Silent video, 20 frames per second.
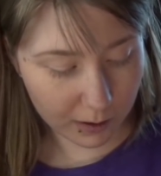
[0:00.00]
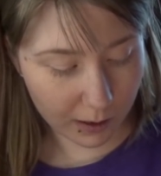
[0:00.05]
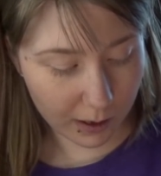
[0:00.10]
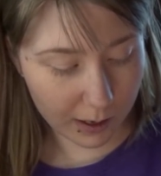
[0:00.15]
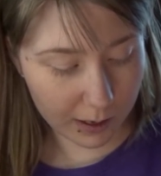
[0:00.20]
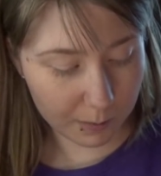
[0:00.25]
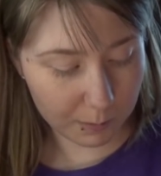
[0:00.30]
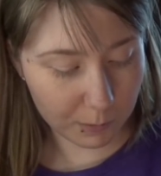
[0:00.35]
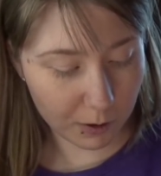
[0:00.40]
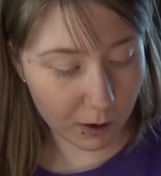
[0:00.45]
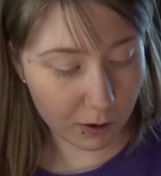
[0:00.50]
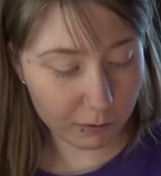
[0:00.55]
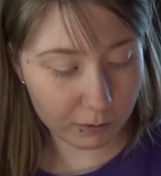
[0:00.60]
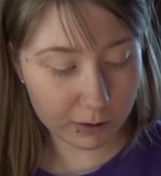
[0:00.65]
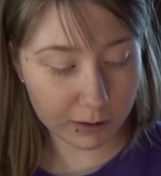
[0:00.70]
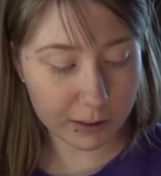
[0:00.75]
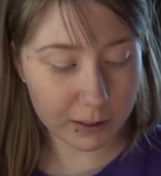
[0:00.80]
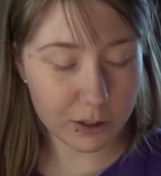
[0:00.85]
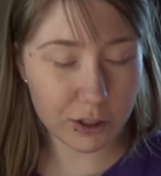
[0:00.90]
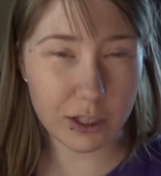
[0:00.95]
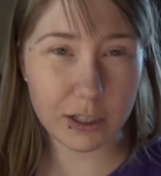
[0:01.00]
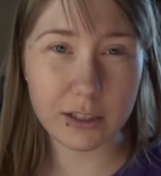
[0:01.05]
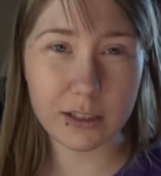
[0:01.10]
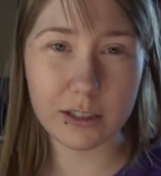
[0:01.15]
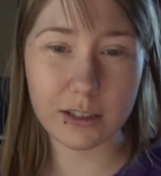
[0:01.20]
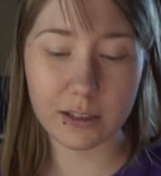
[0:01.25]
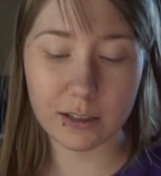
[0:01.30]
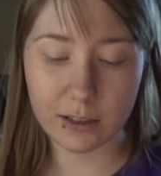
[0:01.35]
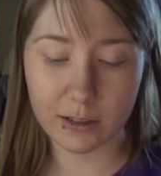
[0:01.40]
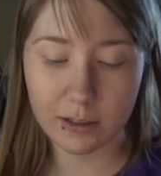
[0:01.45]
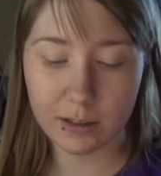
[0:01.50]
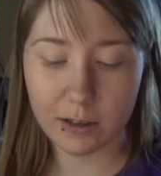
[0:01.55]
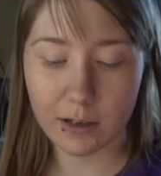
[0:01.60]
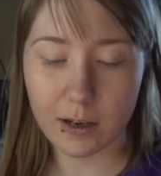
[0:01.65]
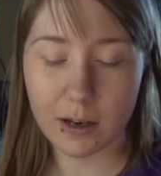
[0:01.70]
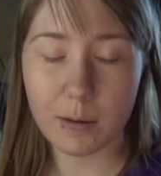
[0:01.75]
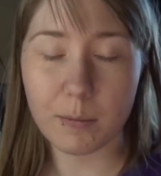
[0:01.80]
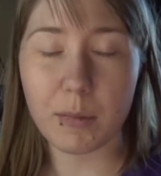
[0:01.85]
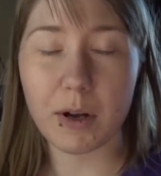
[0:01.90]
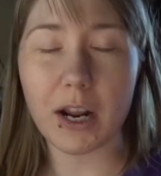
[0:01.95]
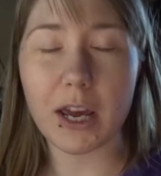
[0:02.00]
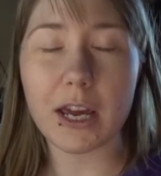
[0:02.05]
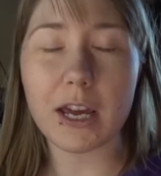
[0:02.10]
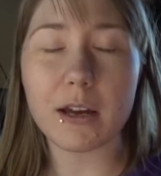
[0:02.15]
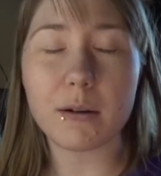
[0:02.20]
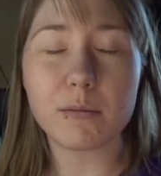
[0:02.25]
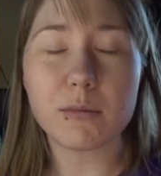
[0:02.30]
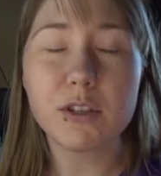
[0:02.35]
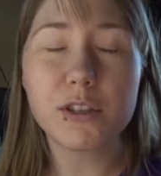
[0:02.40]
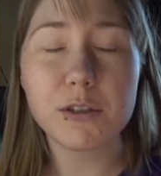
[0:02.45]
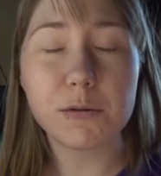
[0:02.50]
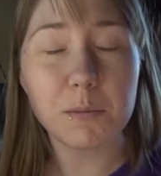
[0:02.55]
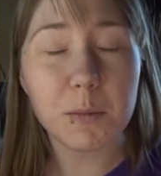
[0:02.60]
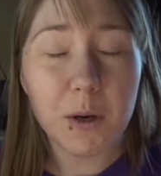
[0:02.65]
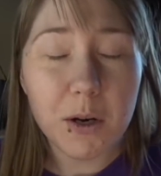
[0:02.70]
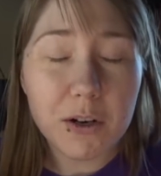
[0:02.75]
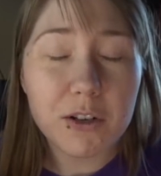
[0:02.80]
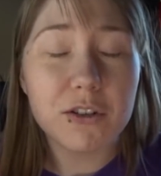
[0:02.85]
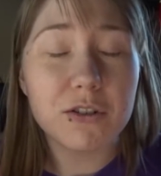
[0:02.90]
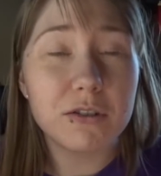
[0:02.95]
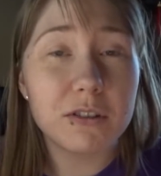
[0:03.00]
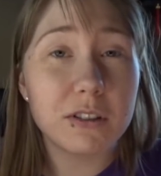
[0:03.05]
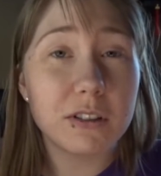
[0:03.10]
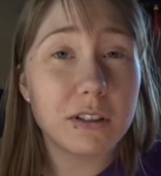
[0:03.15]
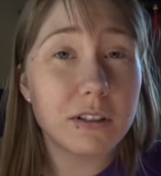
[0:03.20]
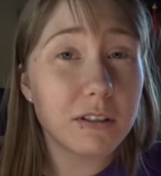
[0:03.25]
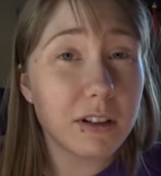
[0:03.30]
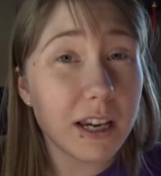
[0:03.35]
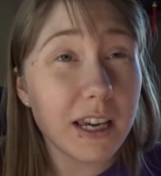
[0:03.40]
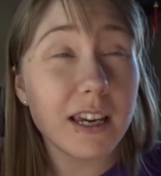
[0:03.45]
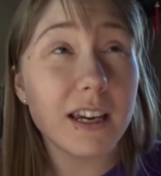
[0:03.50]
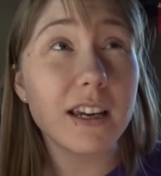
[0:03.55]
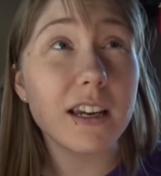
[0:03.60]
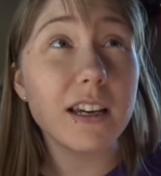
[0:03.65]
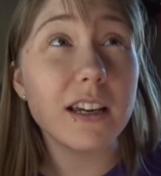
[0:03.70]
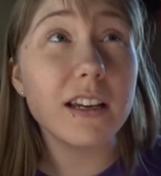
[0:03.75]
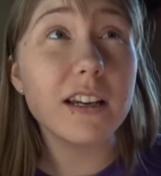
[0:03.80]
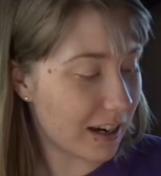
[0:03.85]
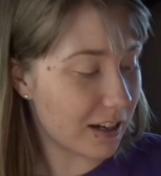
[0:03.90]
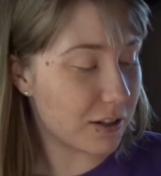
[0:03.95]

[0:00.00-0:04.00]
I am not religious, but I am spiritual, okay?